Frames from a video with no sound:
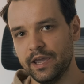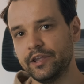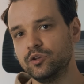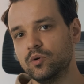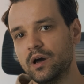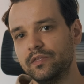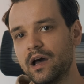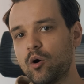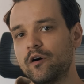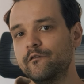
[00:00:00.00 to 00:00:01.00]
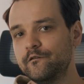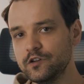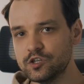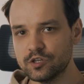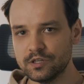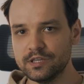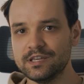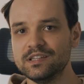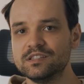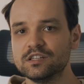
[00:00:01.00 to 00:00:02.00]
and you are now officially
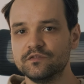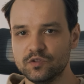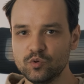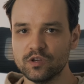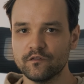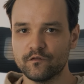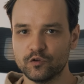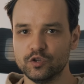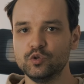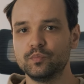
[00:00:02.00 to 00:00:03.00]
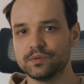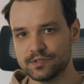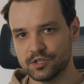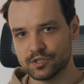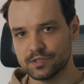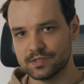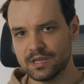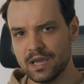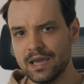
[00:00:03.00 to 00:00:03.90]
interviewing for new positions.